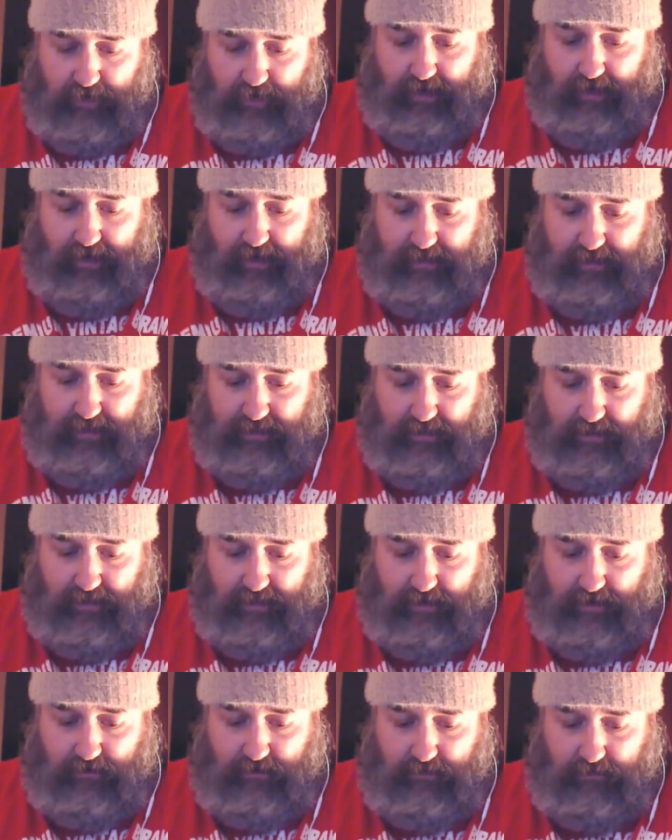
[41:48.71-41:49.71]

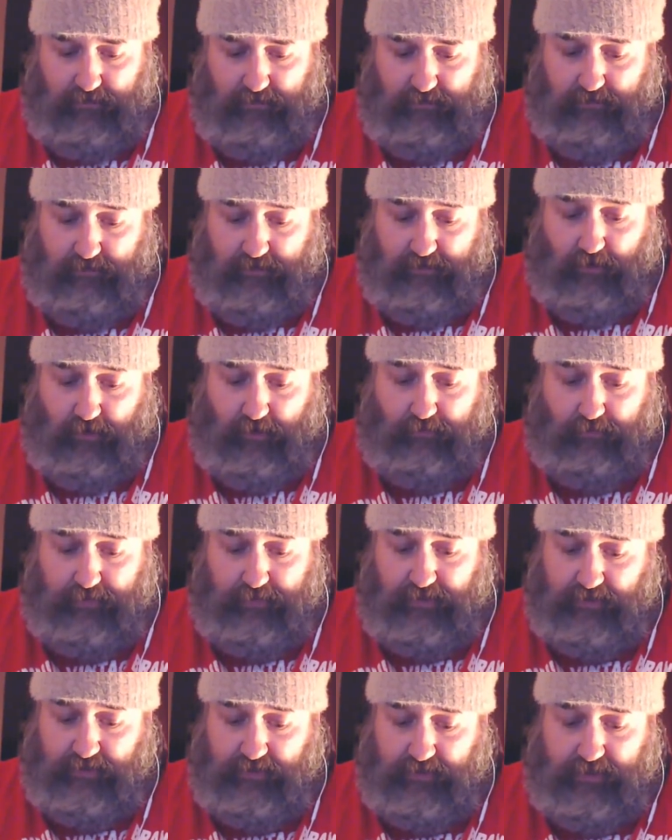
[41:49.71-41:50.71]
Lazio, they're a
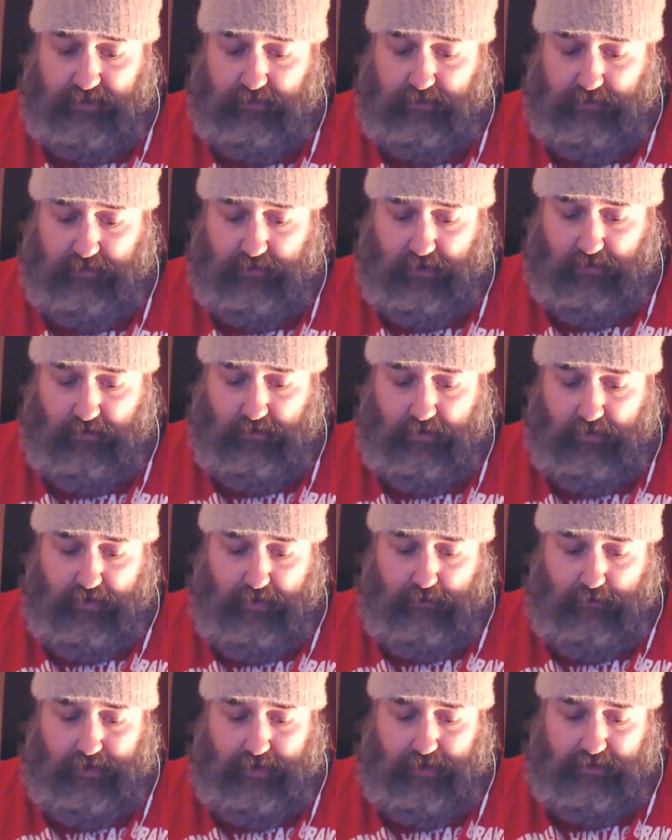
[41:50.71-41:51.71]
half-decent team, no.
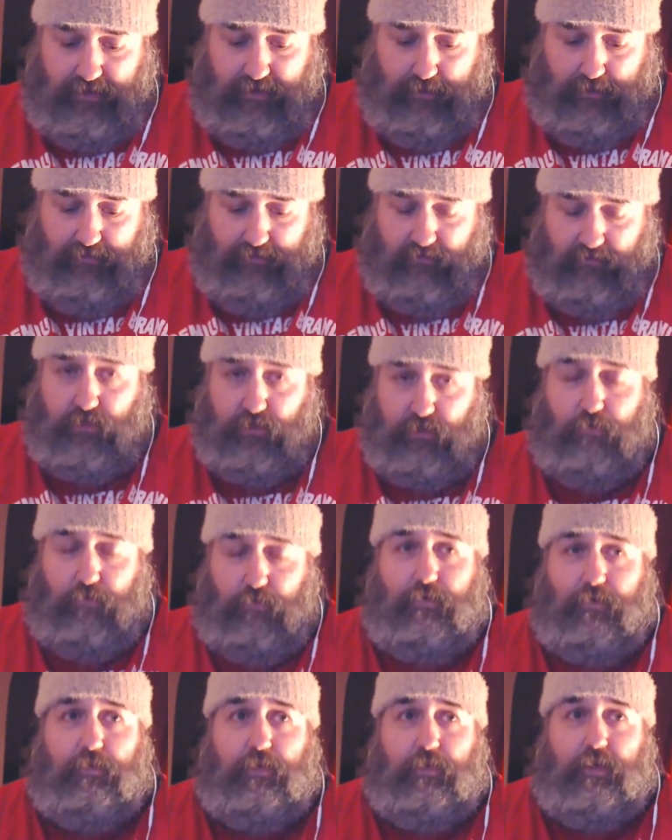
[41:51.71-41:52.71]
Bati
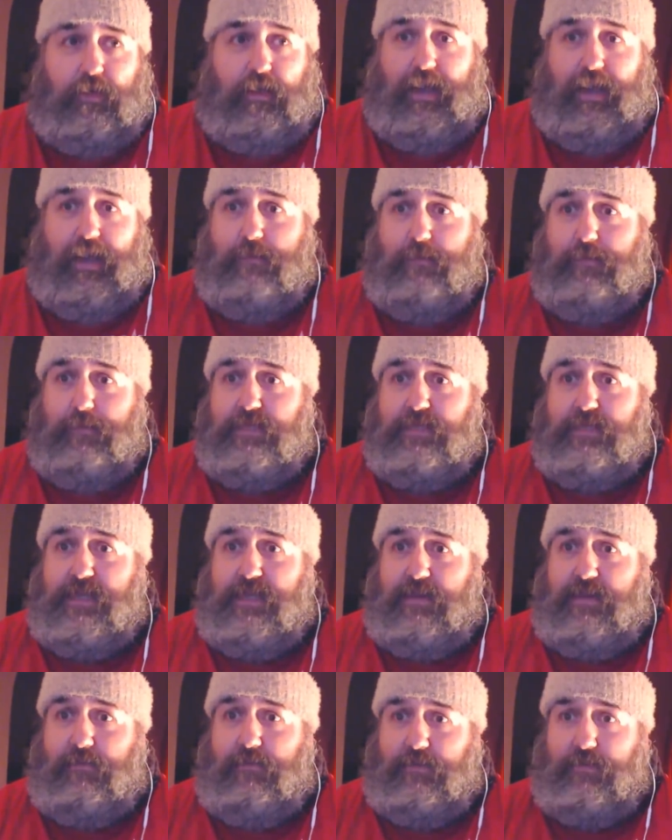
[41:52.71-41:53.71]
Borisov, I think Kleb is
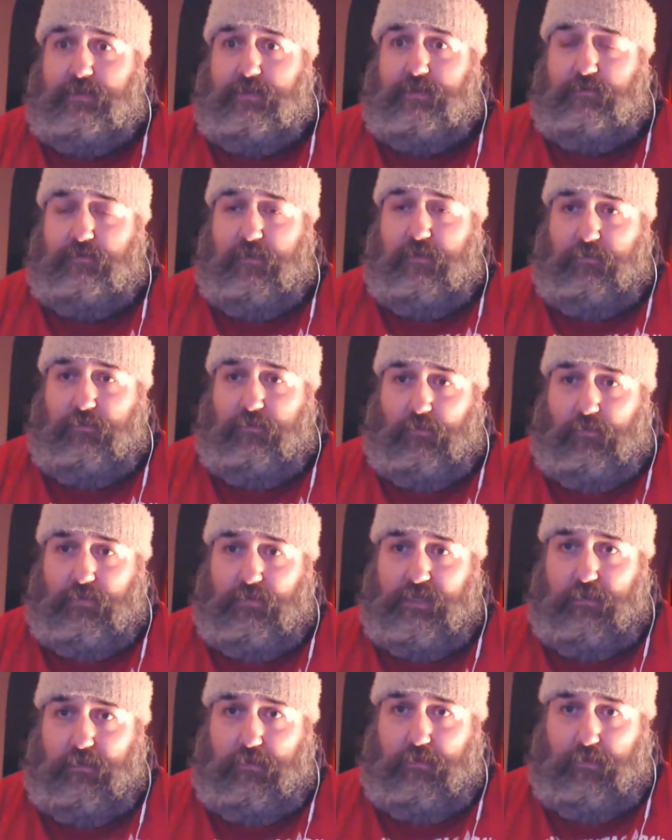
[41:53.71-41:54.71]
now on his 5th or
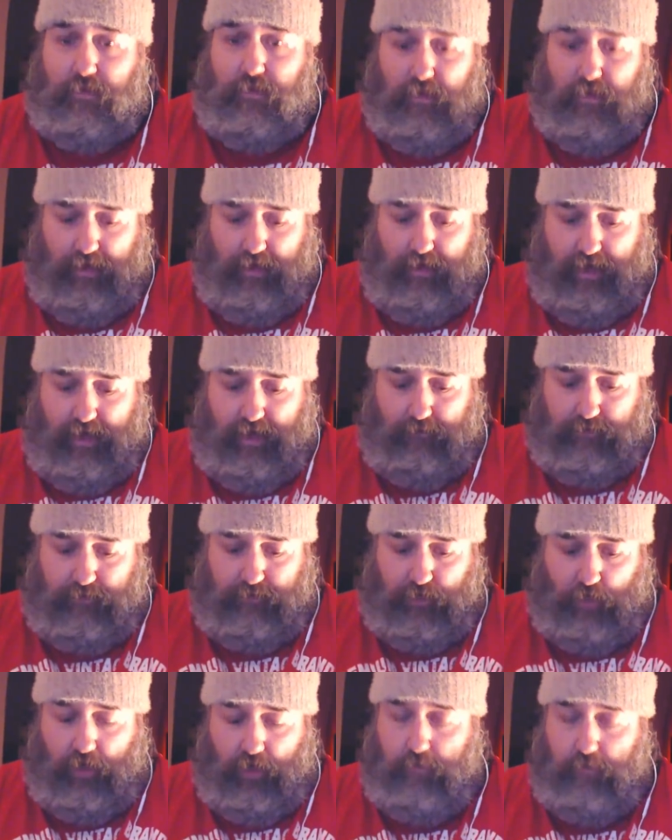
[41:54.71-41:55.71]
6th
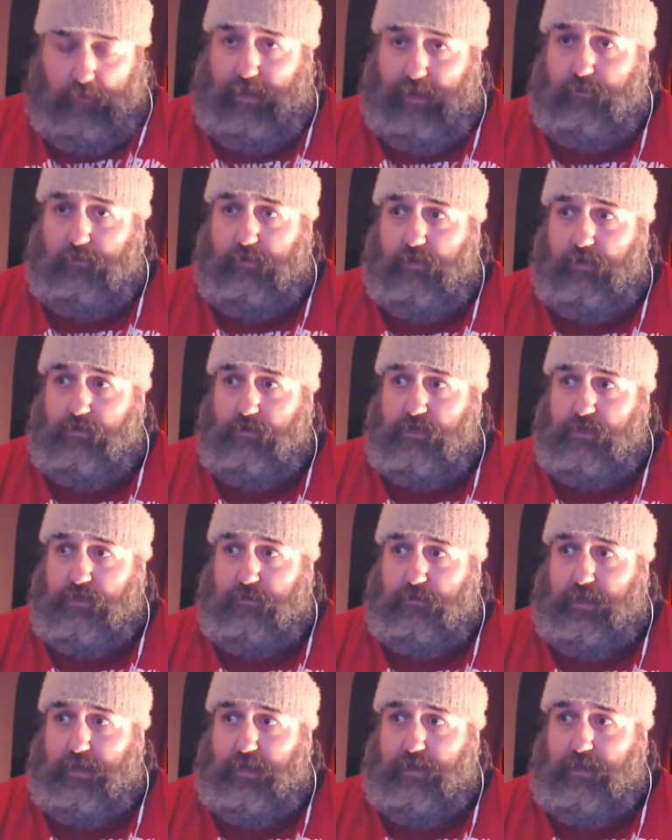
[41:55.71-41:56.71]
time back with those, and
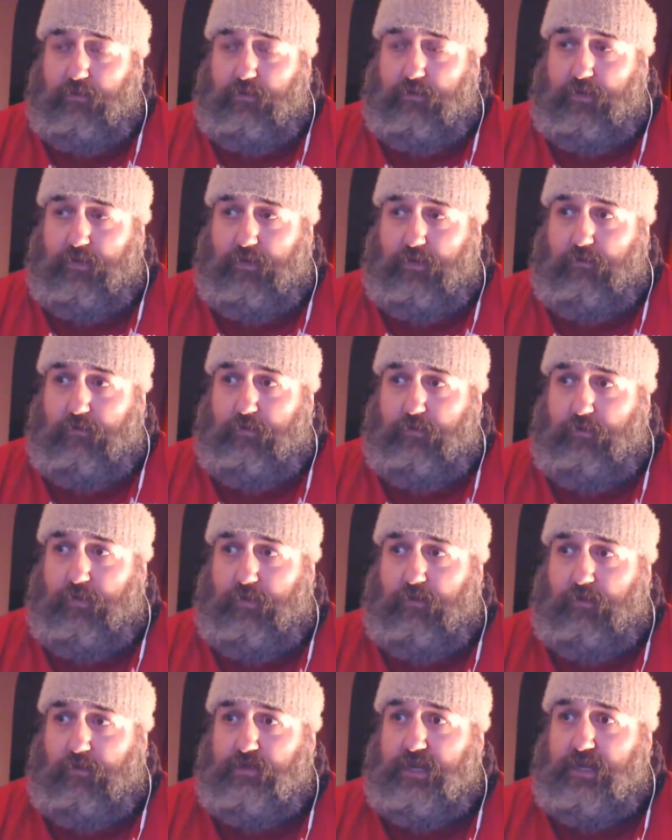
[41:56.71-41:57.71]
he played with those for
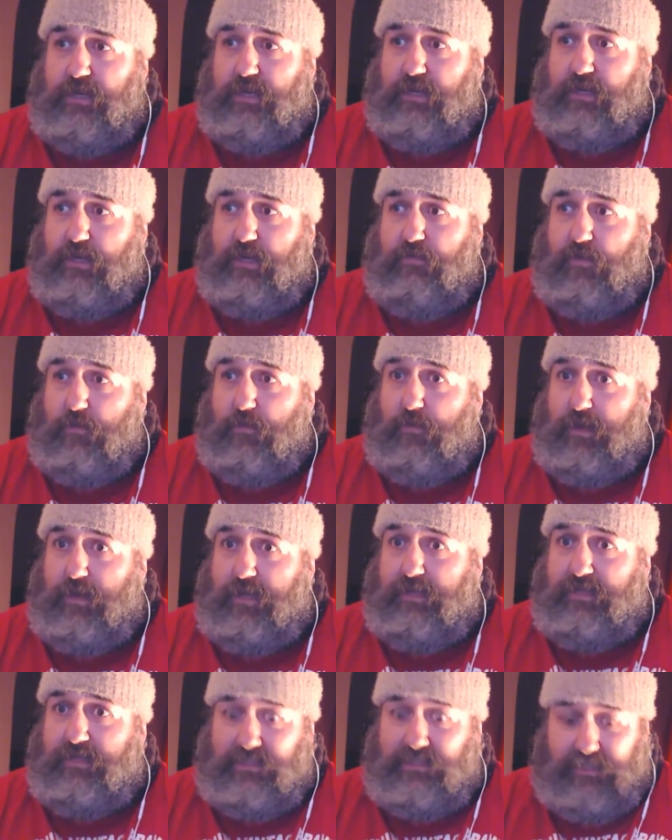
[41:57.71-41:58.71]
those in the Europa
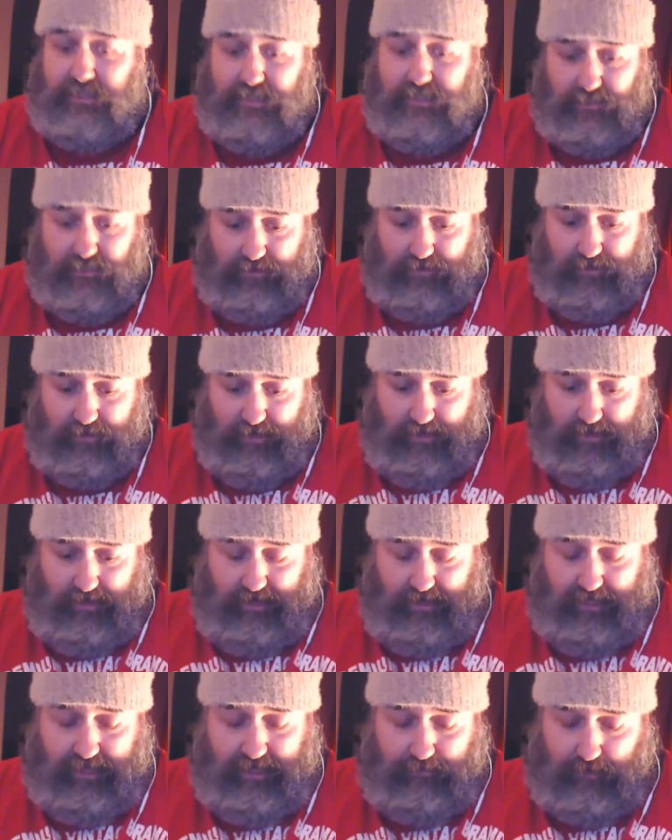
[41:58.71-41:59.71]
League this season.
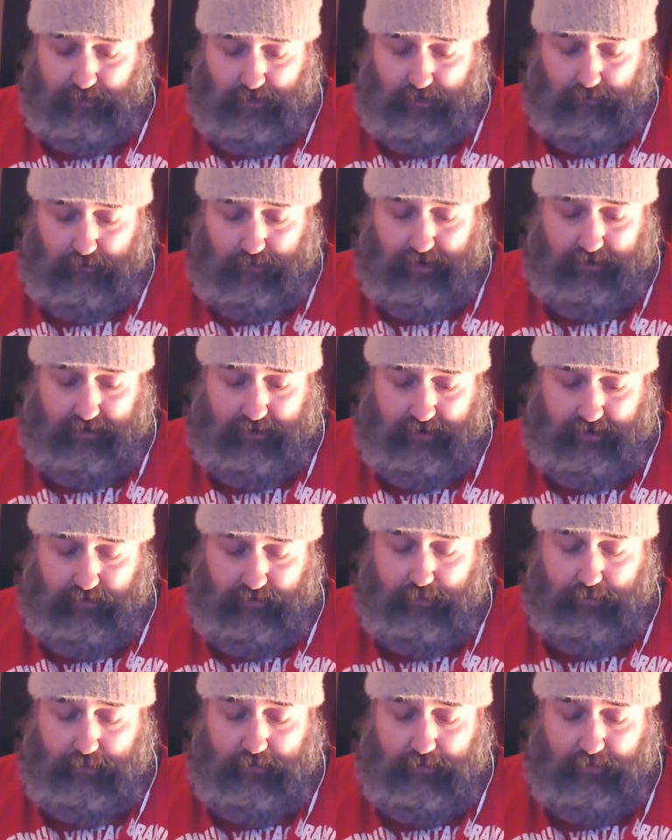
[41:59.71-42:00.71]
He keeps going back there.
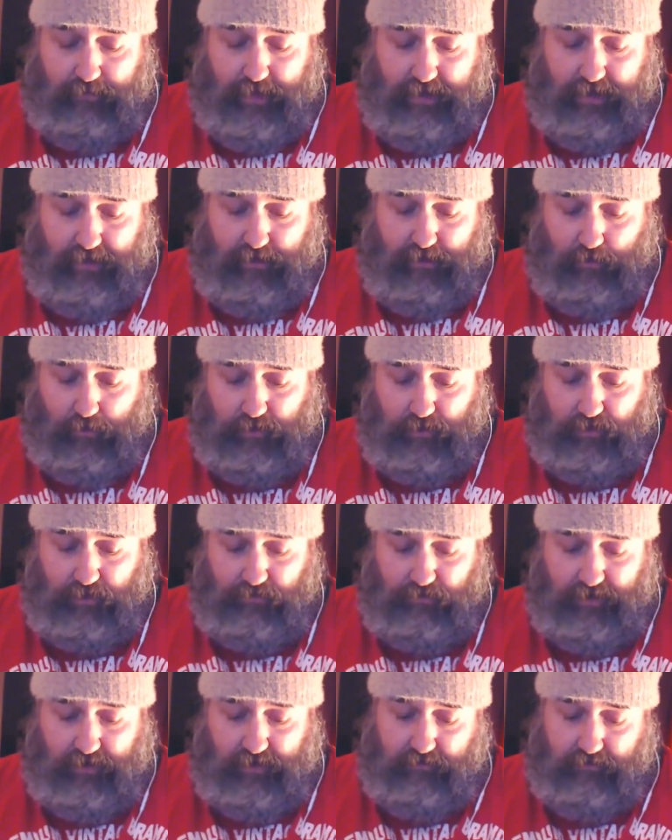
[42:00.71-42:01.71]
Rapid Vienna,
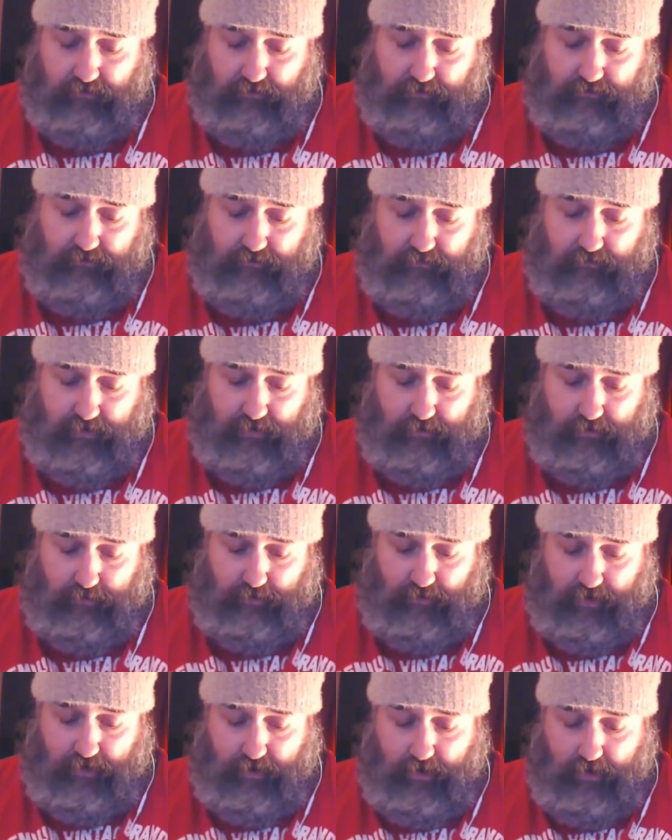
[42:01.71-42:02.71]
Austria, that'd
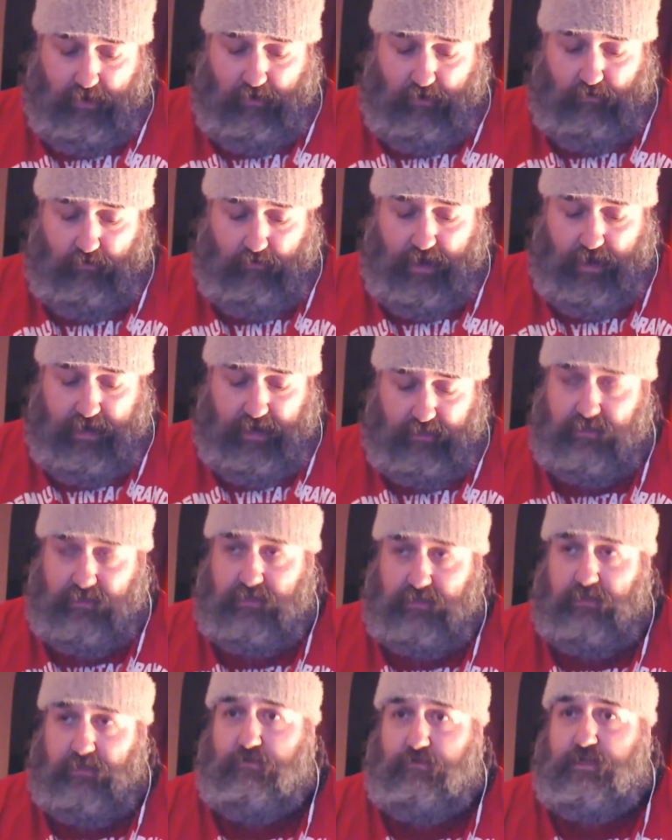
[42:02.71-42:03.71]
be all right.
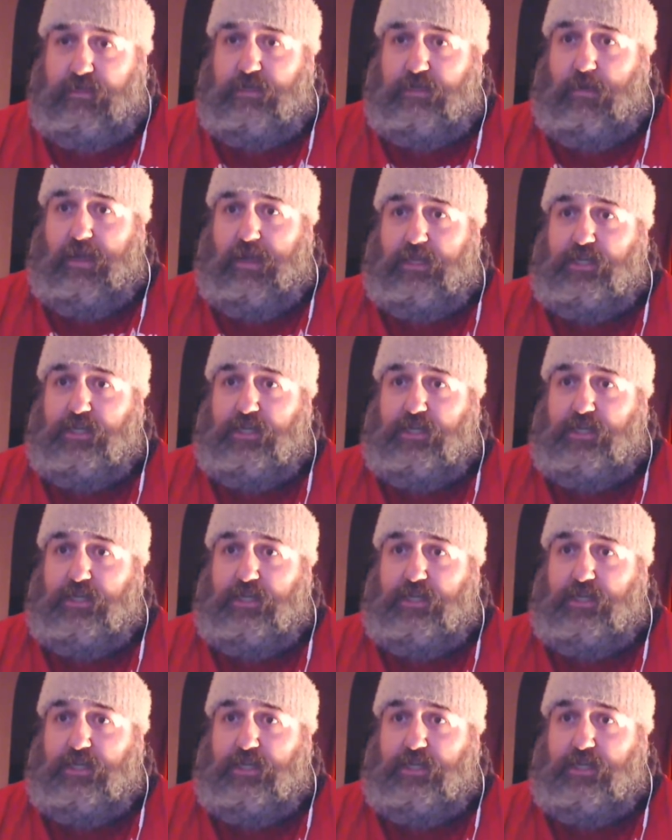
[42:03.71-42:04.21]
Rennes, Chris might actually